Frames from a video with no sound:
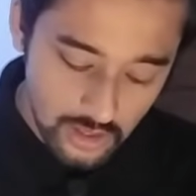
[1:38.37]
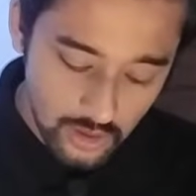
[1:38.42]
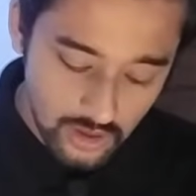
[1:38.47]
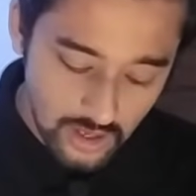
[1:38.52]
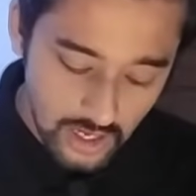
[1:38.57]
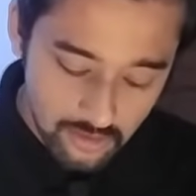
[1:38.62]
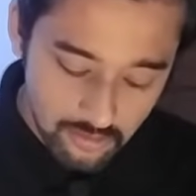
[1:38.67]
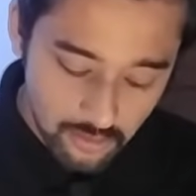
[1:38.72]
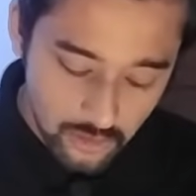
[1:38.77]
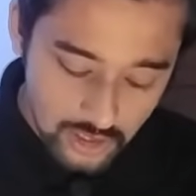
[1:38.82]
You
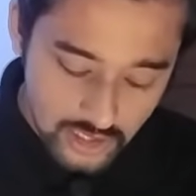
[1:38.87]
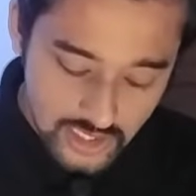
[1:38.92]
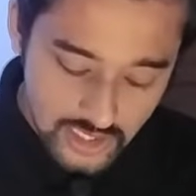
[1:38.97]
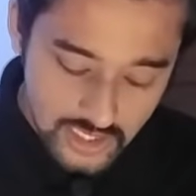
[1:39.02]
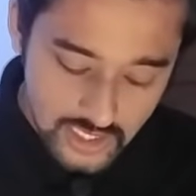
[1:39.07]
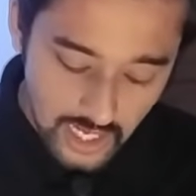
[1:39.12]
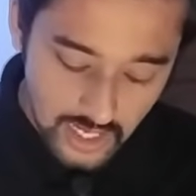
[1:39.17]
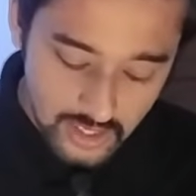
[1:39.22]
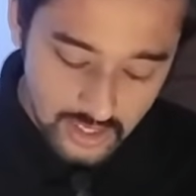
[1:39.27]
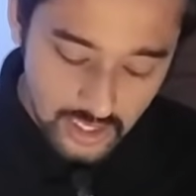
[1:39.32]
can put
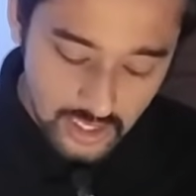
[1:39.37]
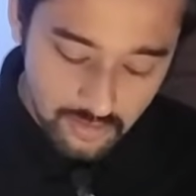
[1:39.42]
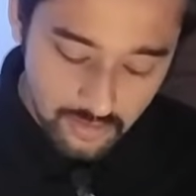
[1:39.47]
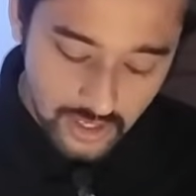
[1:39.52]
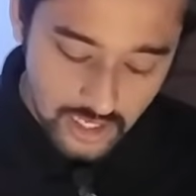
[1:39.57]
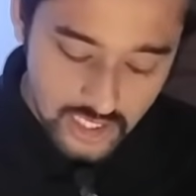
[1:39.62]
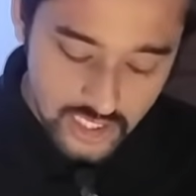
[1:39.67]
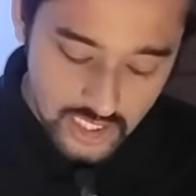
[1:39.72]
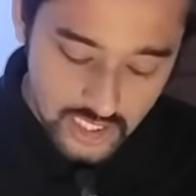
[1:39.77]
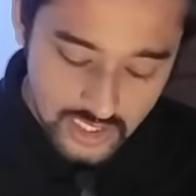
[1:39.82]
standard
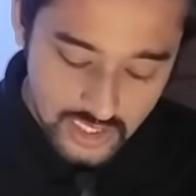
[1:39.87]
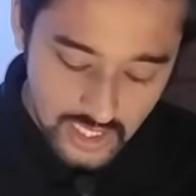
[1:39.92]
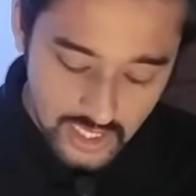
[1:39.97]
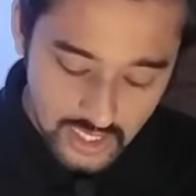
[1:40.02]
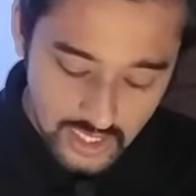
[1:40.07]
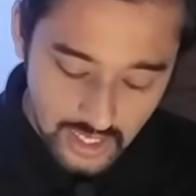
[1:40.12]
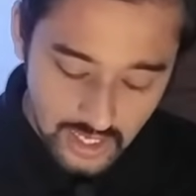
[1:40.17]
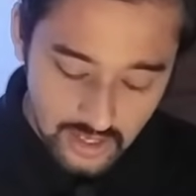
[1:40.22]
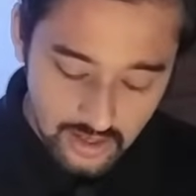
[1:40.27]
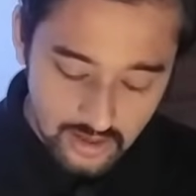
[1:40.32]
pressure
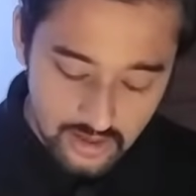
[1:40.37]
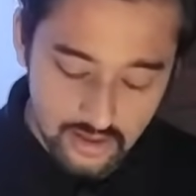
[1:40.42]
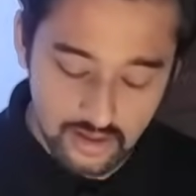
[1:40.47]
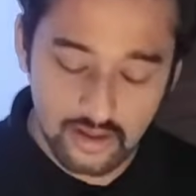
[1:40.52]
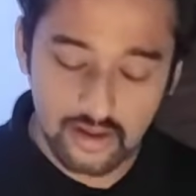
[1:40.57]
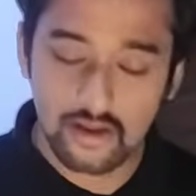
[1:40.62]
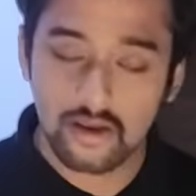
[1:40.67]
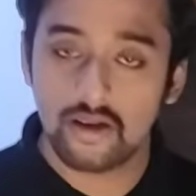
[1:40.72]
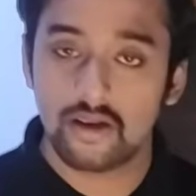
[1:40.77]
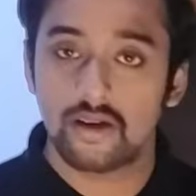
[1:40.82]
setting,
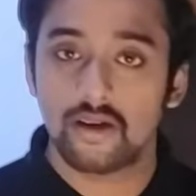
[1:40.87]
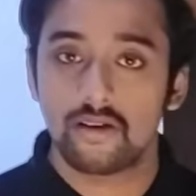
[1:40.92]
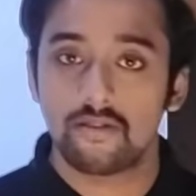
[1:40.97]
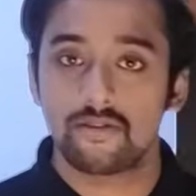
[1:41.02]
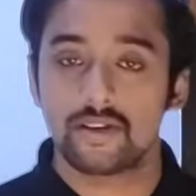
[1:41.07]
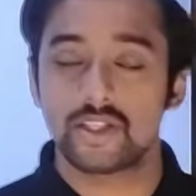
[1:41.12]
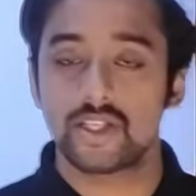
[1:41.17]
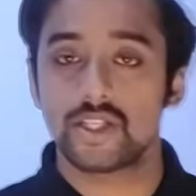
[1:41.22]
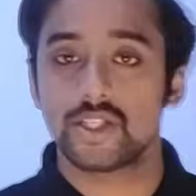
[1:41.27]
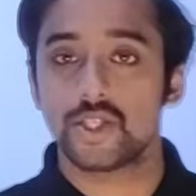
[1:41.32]

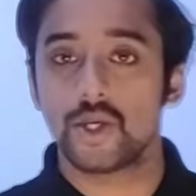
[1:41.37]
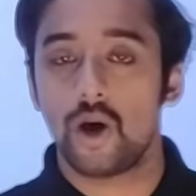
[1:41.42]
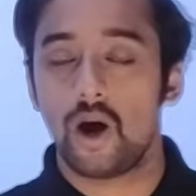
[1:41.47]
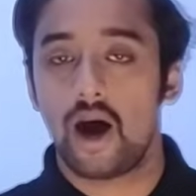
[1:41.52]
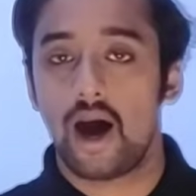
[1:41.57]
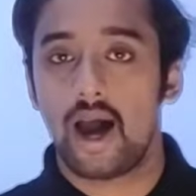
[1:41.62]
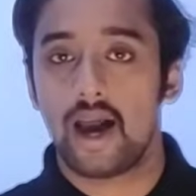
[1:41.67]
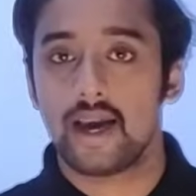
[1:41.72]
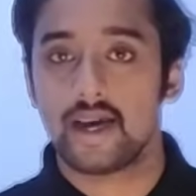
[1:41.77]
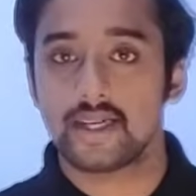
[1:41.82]
which is your
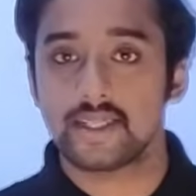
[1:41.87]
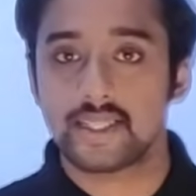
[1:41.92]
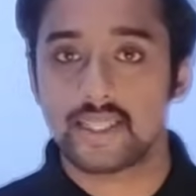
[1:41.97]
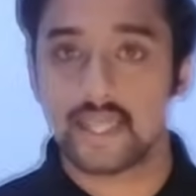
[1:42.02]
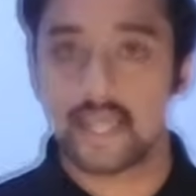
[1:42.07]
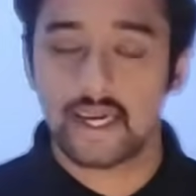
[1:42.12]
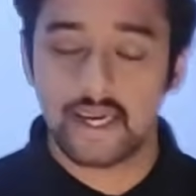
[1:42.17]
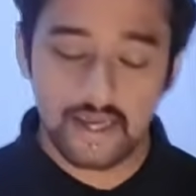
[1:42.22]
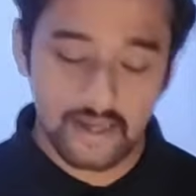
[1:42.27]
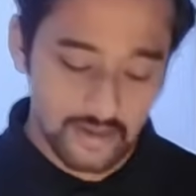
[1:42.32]

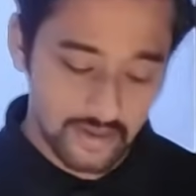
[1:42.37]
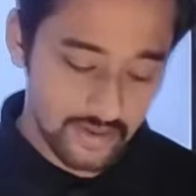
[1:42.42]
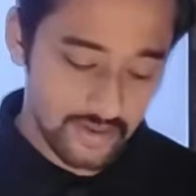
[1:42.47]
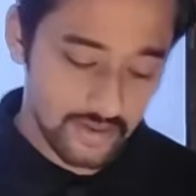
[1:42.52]
ISA